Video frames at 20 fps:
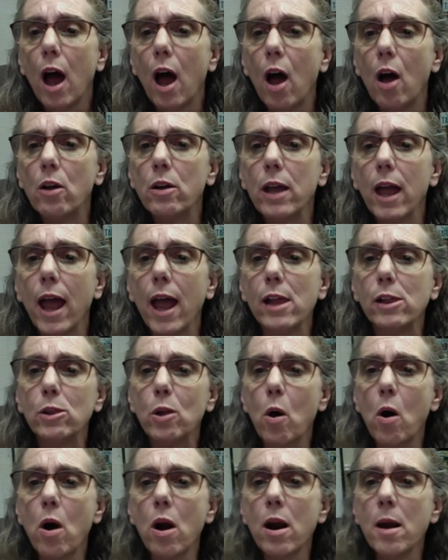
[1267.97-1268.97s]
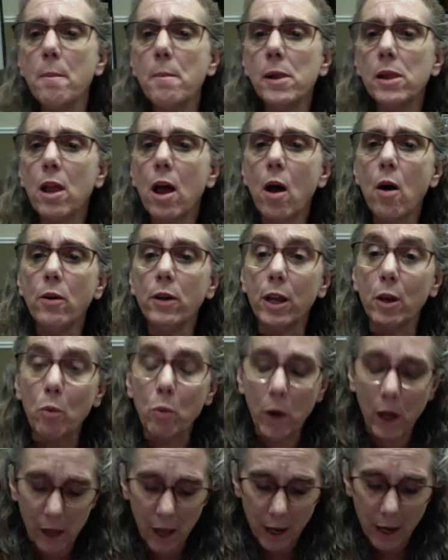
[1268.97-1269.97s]
Okay, Laura Maloney,
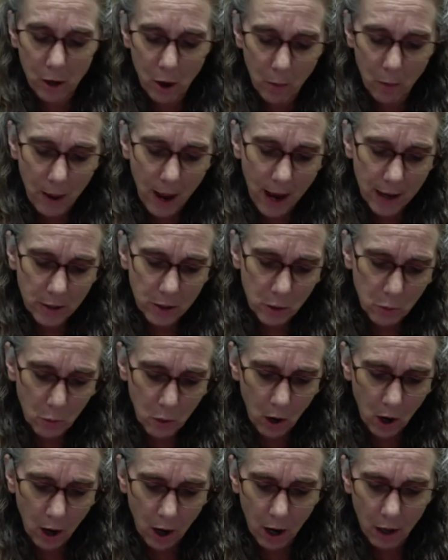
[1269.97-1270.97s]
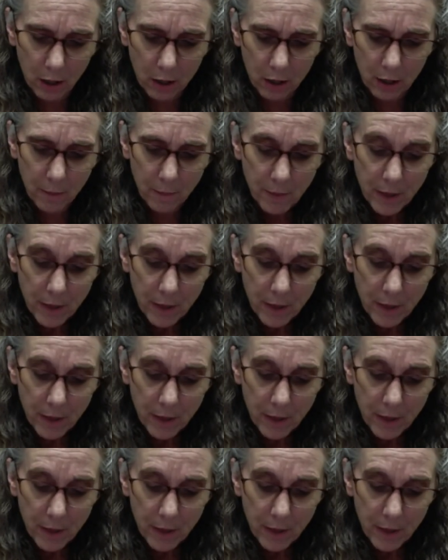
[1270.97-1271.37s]
will I go back to work?